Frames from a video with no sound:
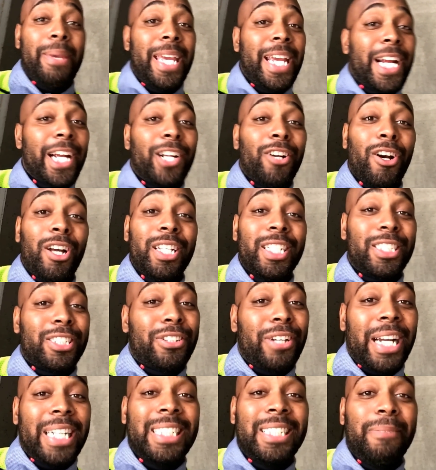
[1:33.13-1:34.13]
be hearing all this
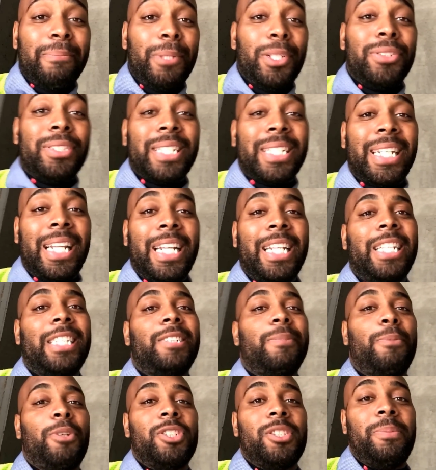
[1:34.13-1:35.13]
crazy music that they
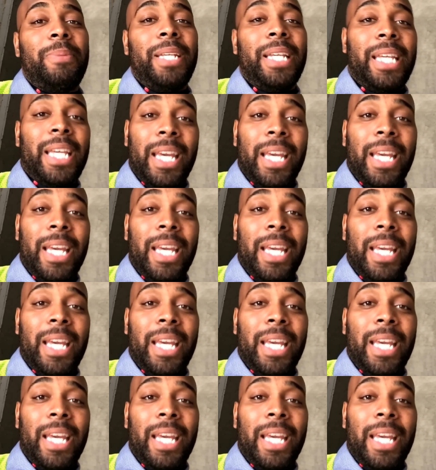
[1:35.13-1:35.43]
supposed to be